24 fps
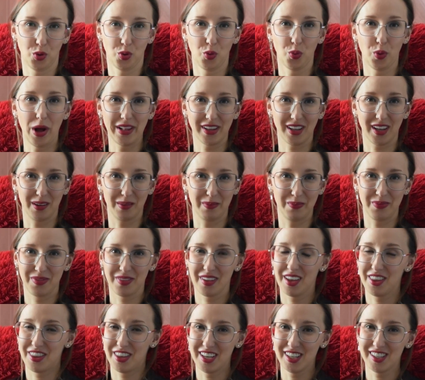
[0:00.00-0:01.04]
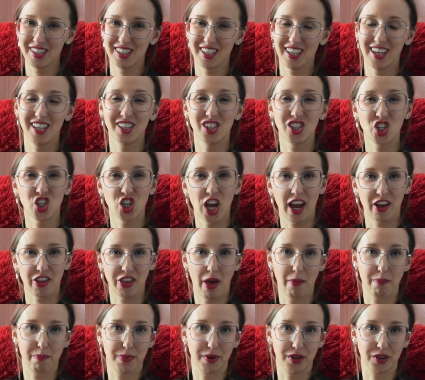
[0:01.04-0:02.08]
Welcome, this is Check
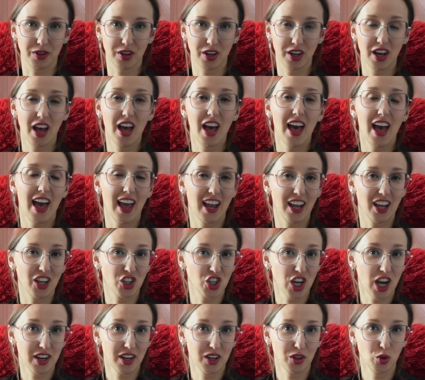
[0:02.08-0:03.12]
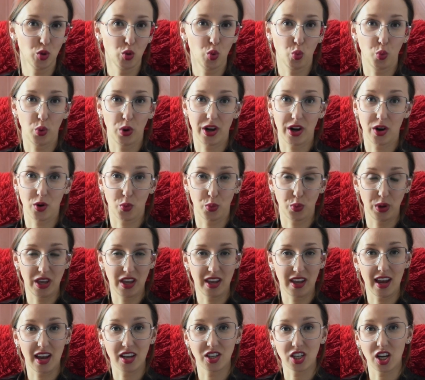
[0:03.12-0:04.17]
That Book, a channel where
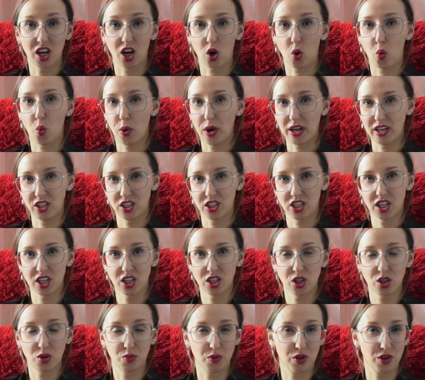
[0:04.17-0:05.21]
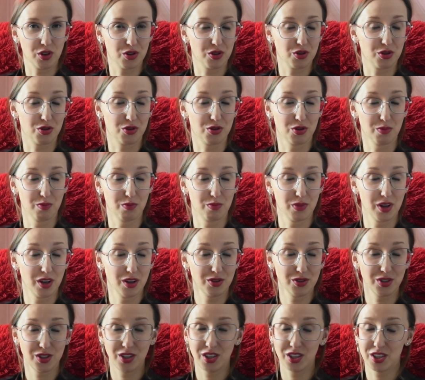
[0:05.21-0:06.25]
we get acquainted with the
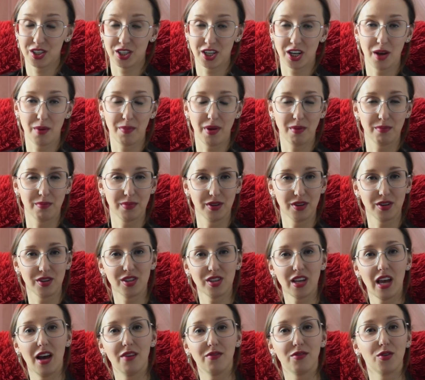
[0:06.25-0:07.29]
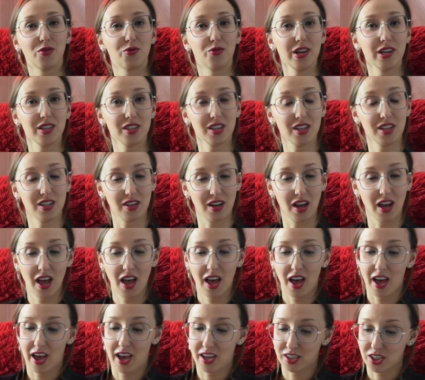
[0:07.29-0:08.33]
most disturbing books ever written,
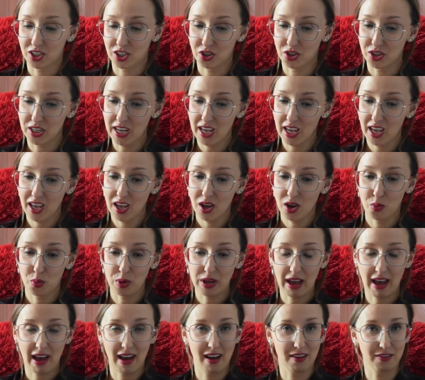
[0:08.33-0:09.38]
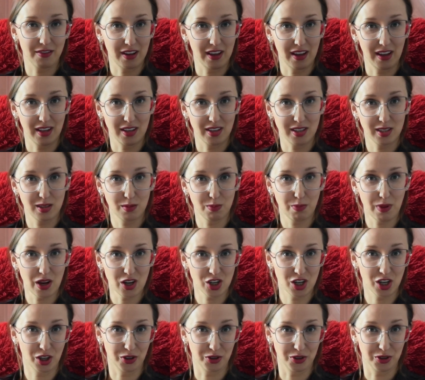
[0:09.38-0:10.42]
and today we have a
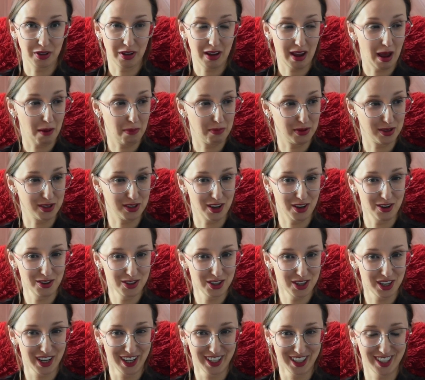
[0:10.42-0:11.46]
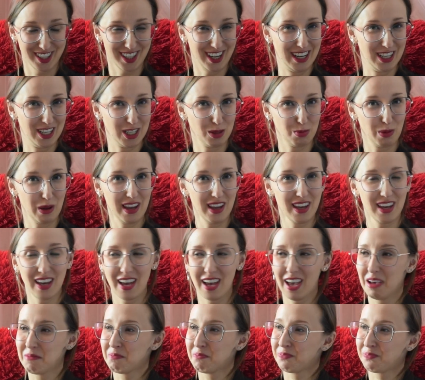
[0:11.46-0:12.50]
special episode, so to speak.
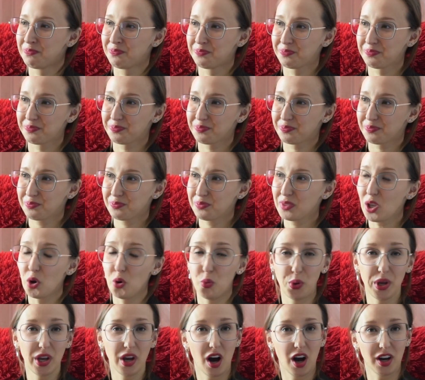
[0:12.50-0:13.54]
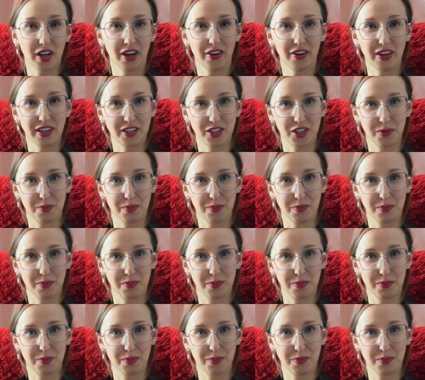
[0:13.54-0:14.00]
We are going